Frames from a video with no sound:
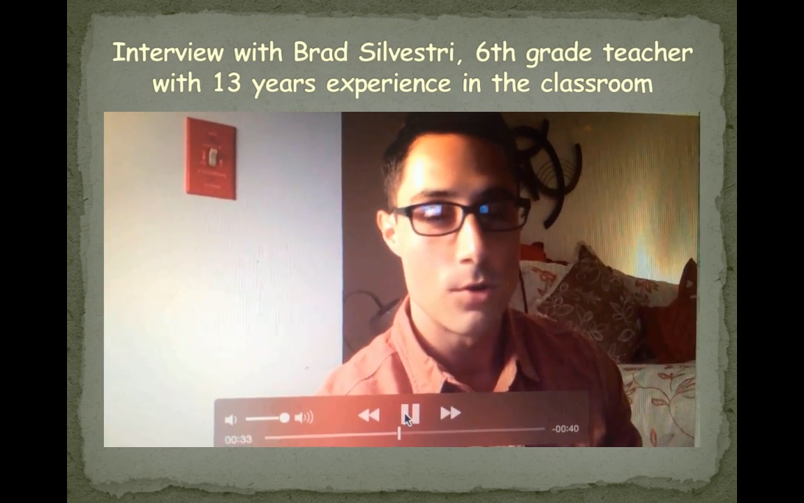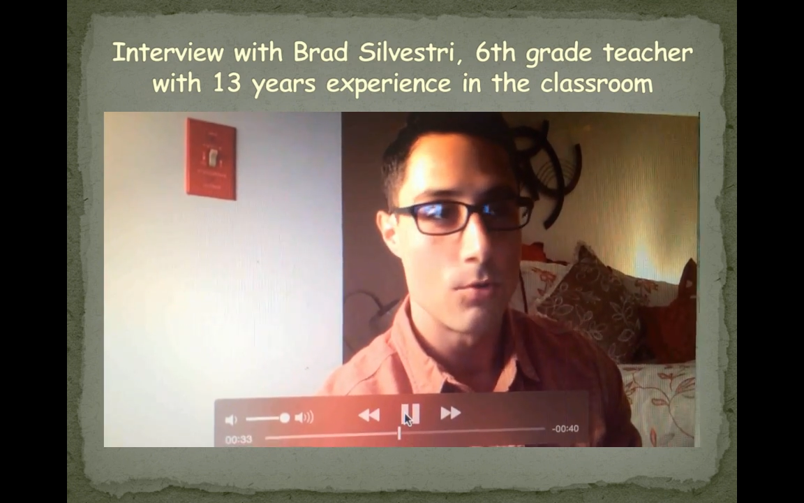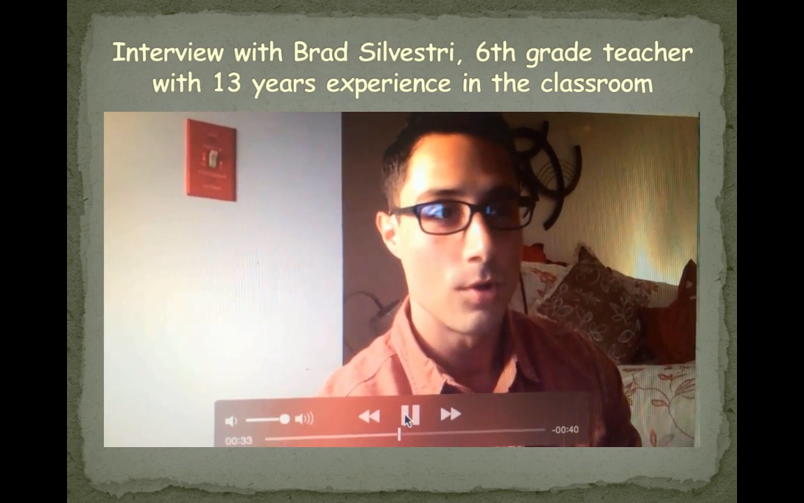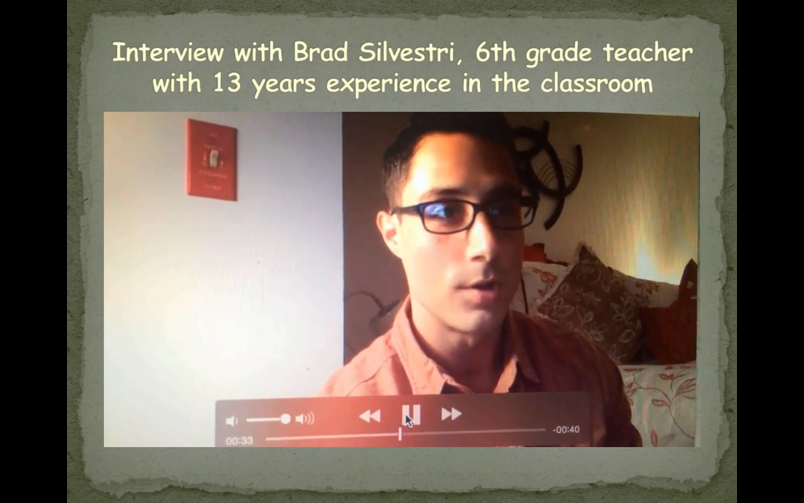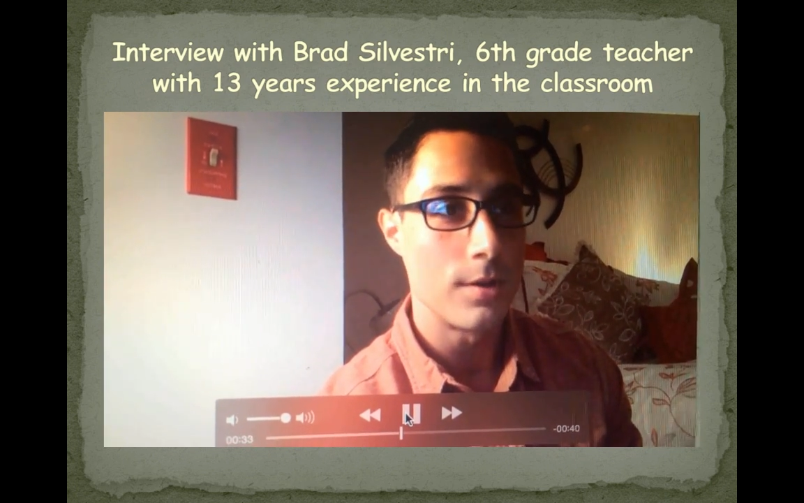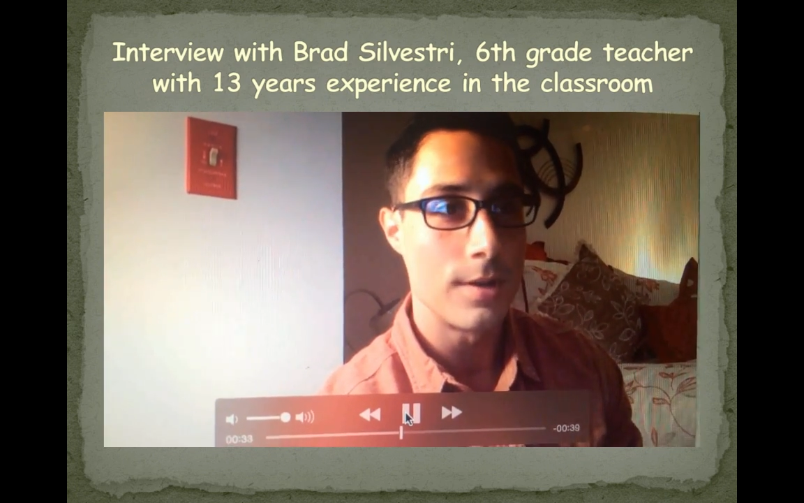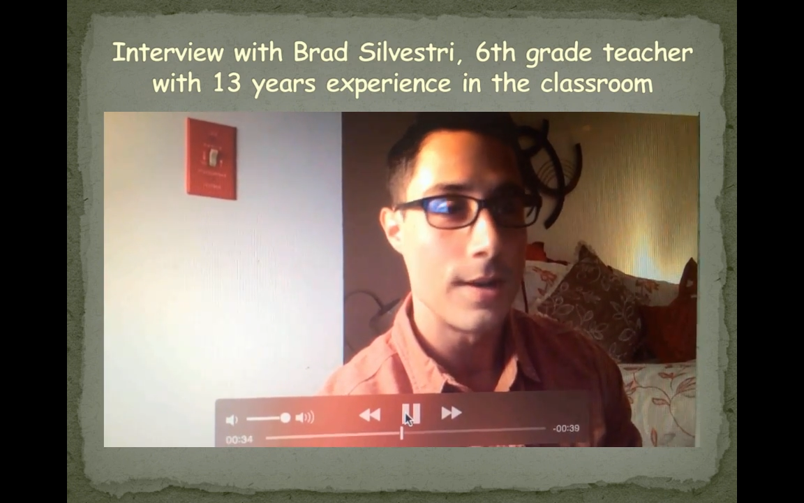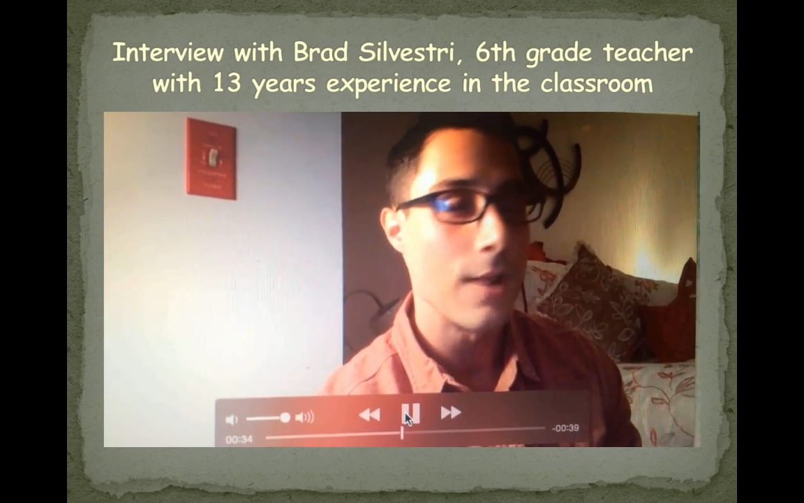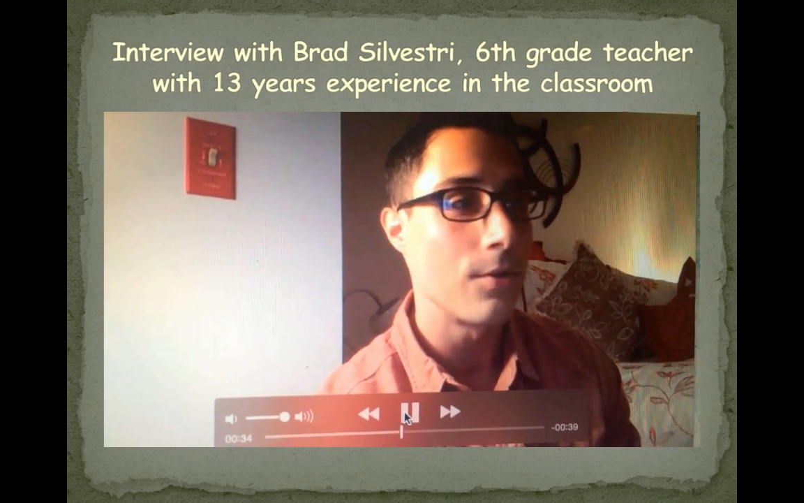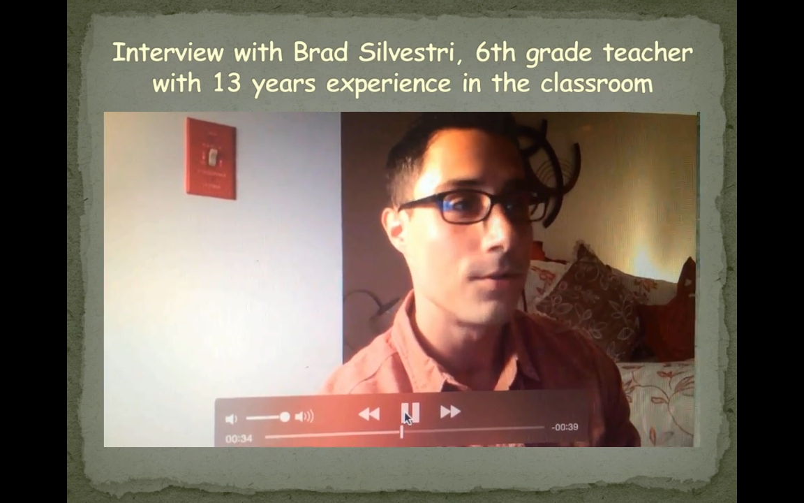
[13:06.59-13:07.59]
run an
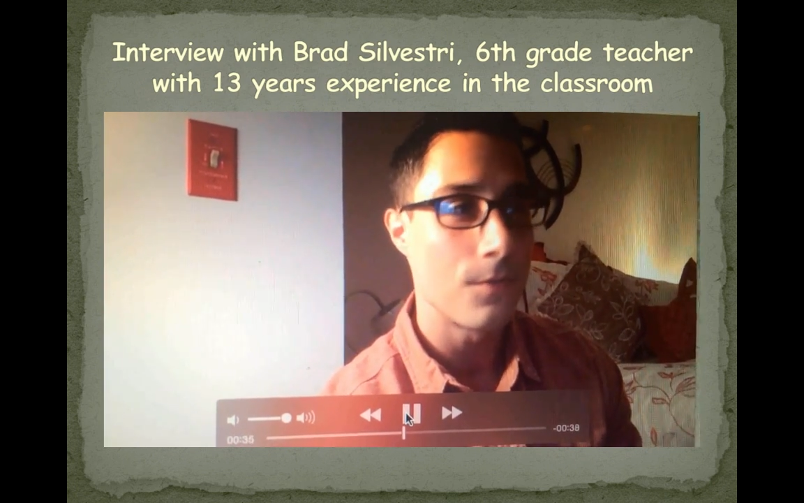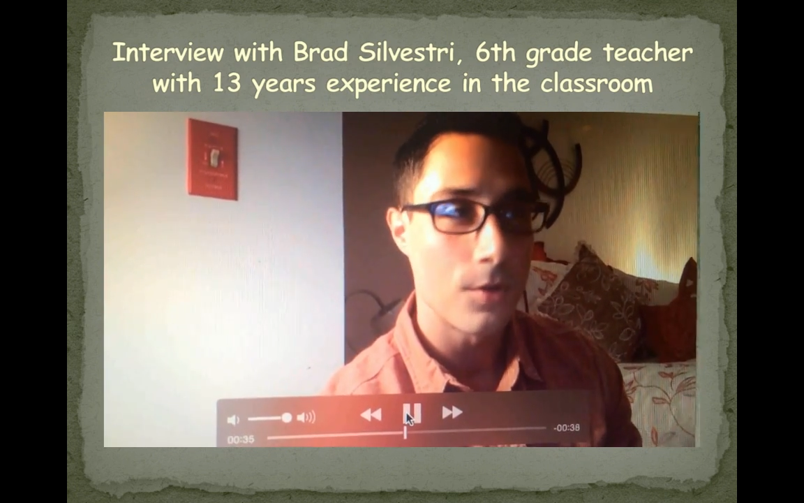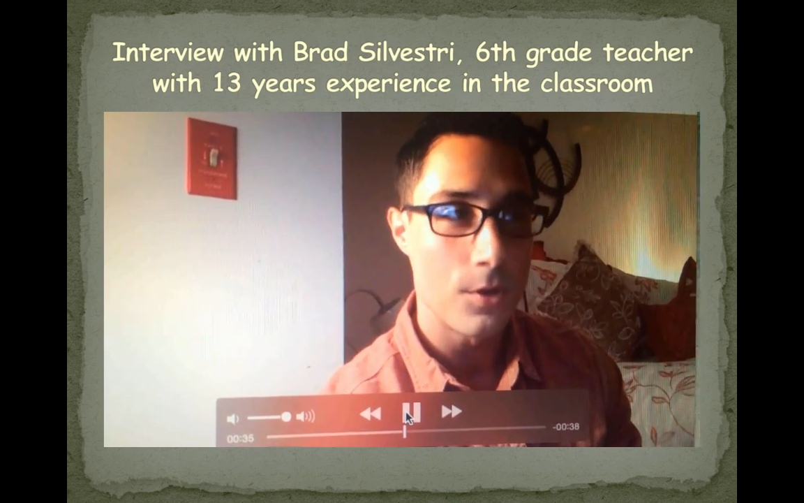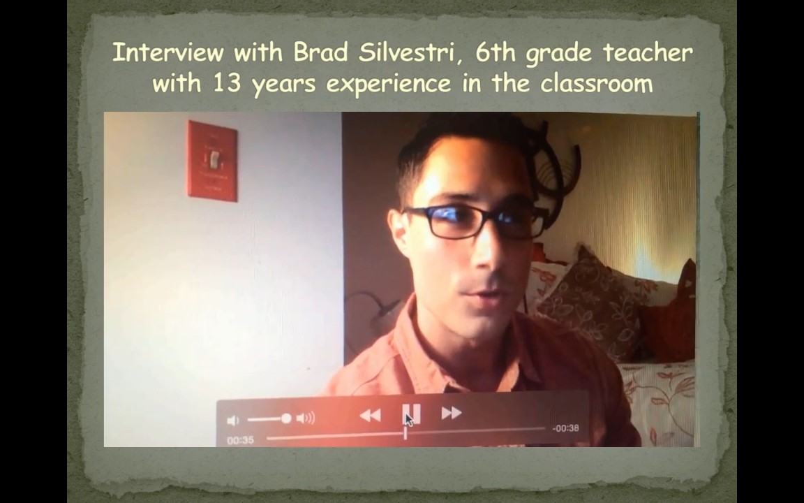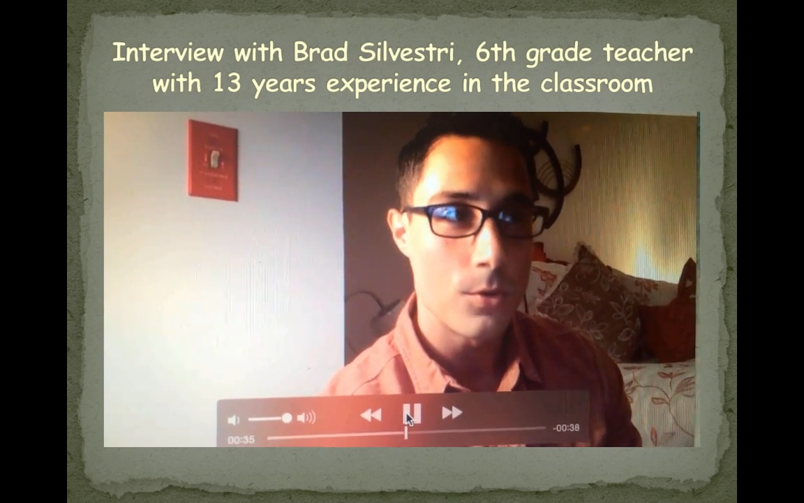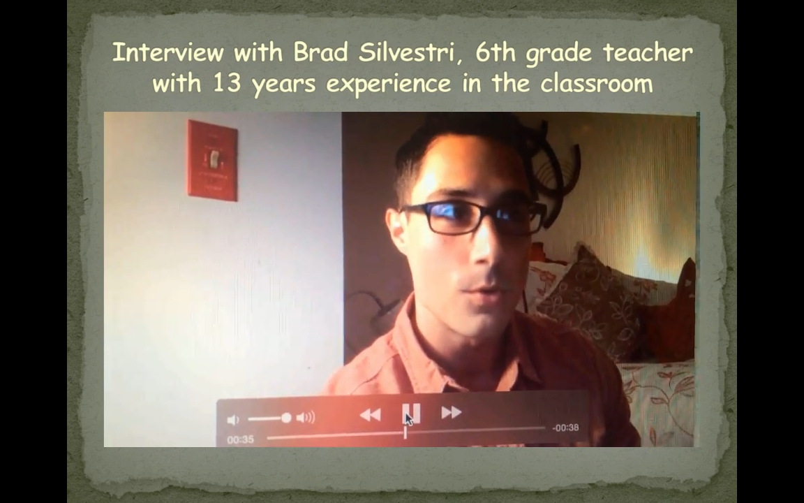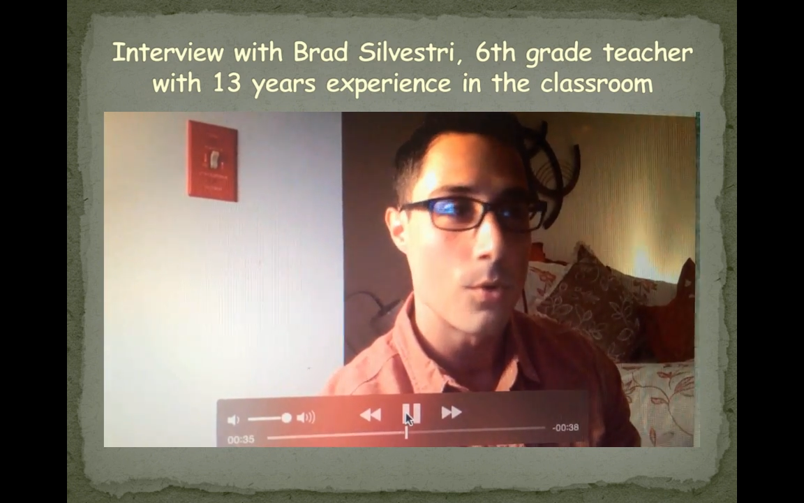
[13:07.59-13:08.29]
errand for you,